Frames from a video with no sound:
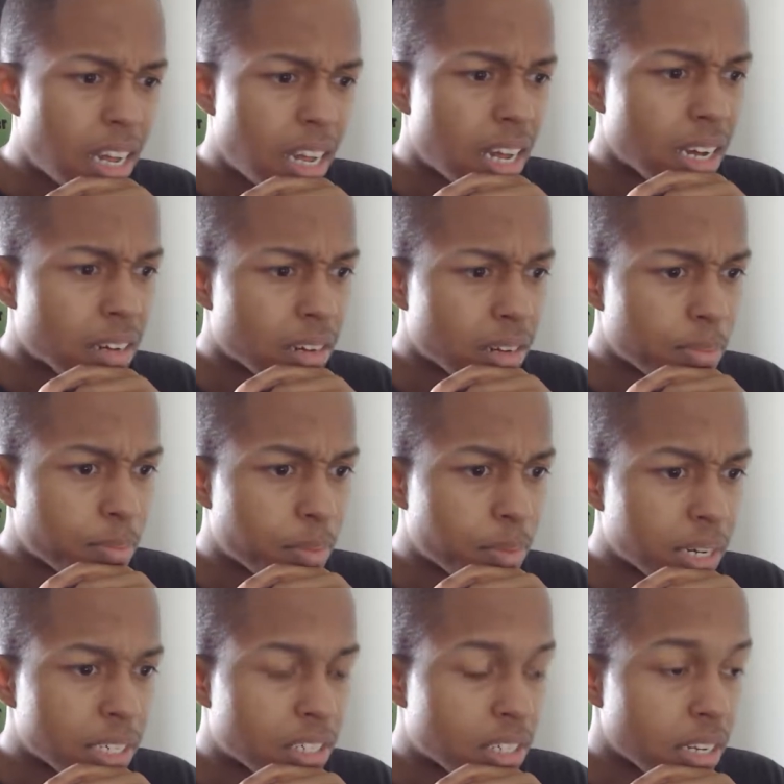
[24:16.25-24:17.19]

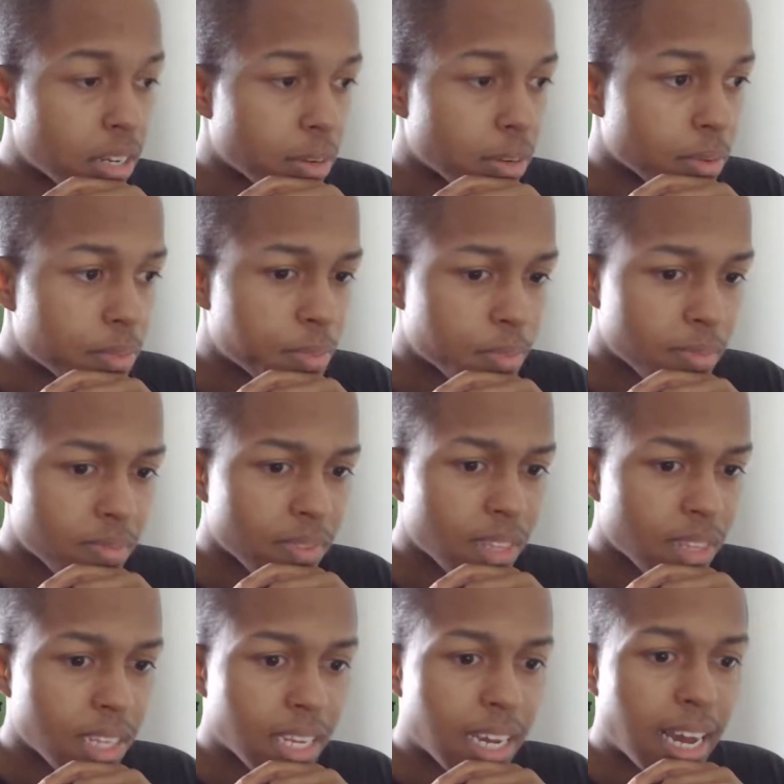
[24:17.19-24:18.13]
But still,
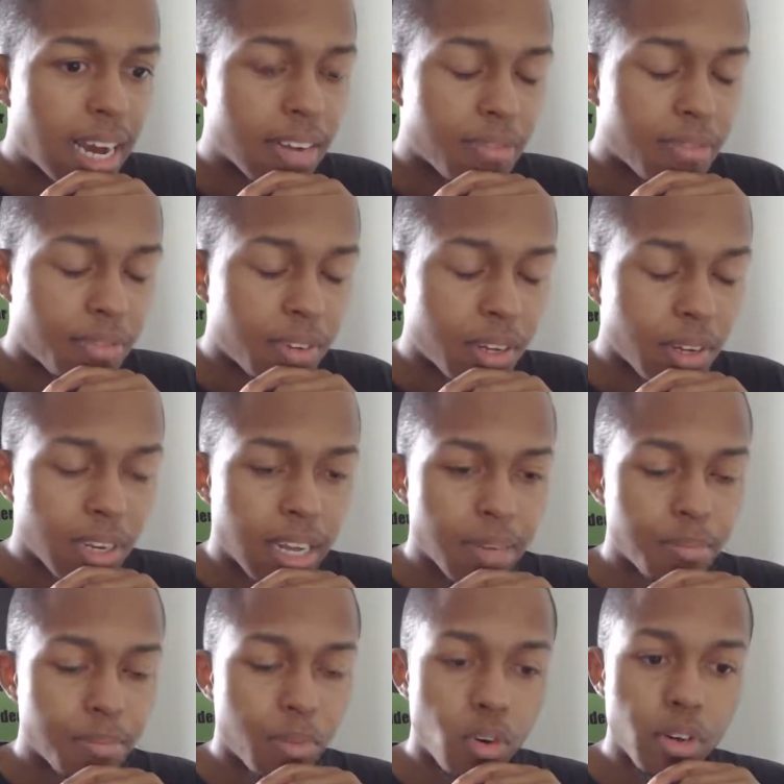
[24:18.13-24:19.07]
I feel
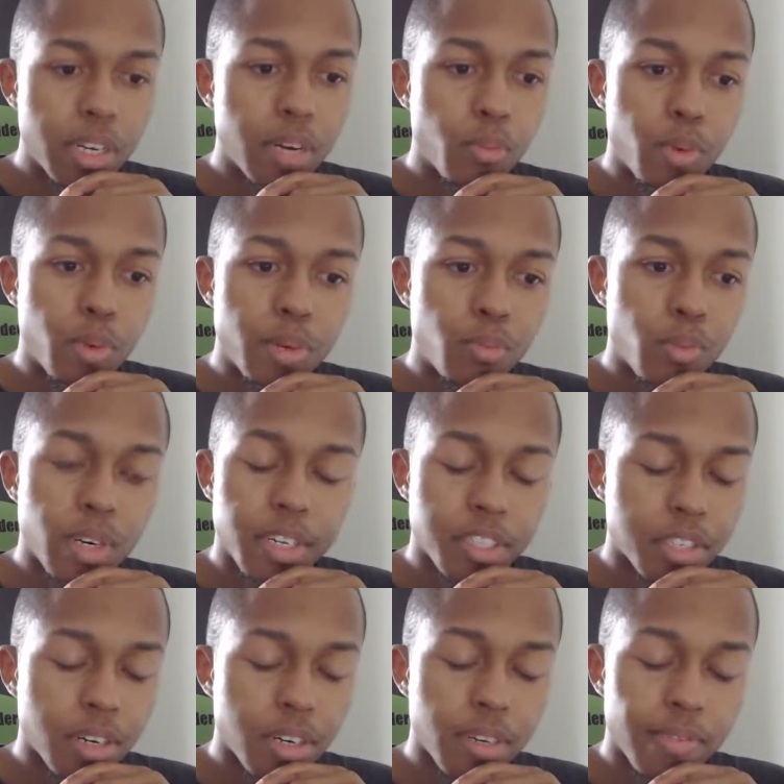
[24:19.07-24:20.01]
like Moria wouldn't want to
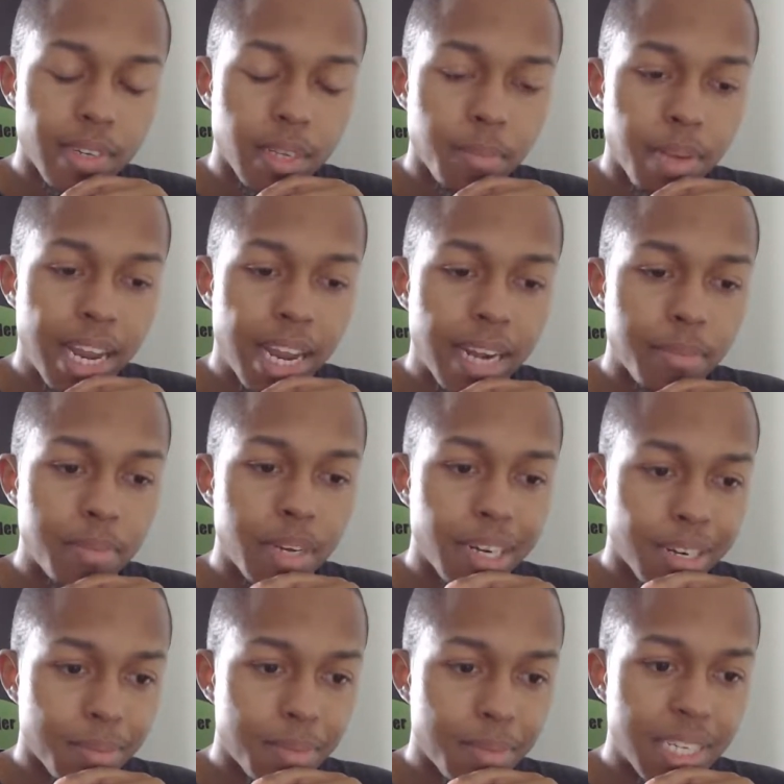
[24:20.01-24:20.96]
serve under
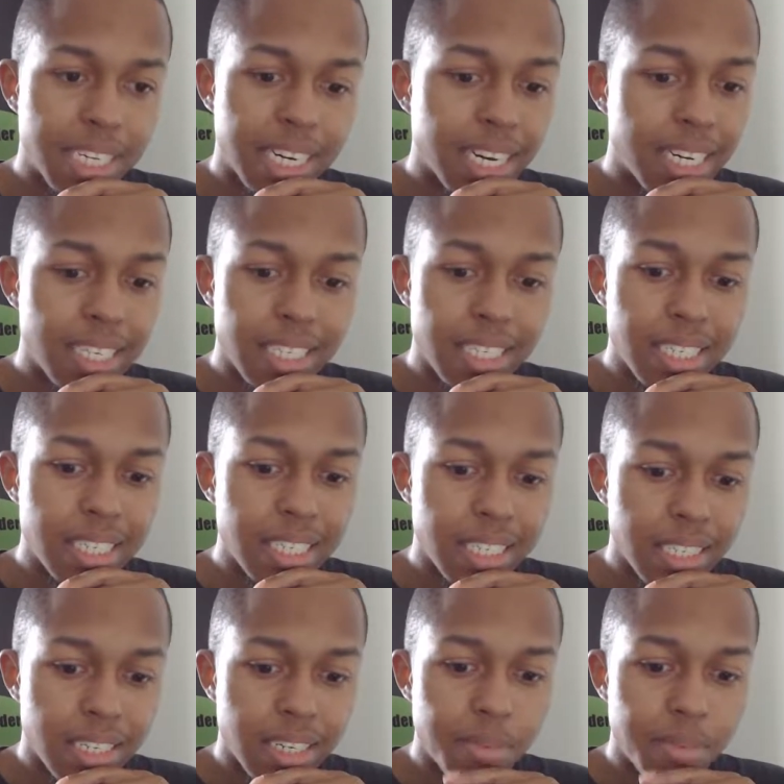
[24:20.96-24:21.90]
Blackbeard
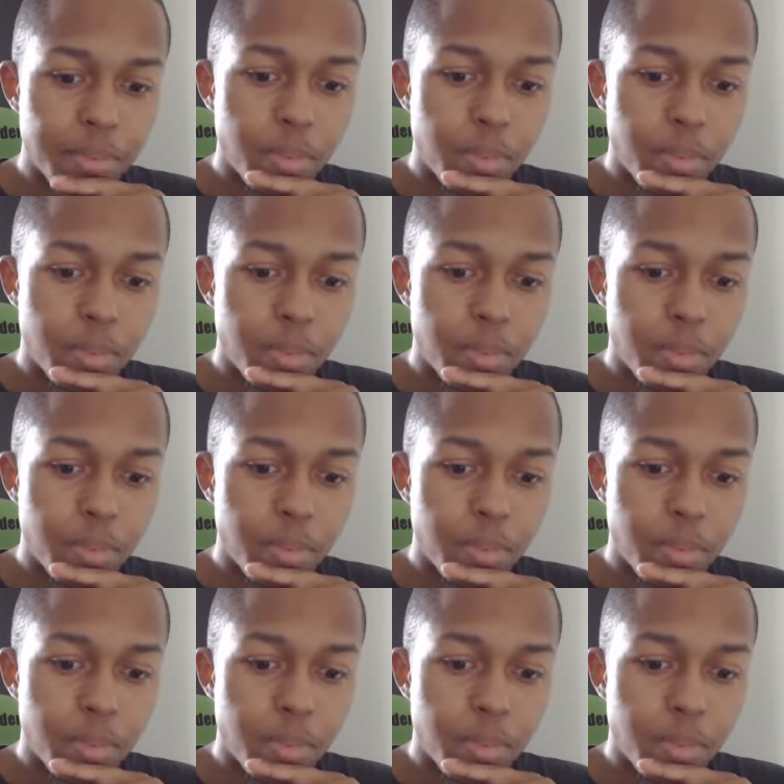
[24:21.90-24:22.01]
because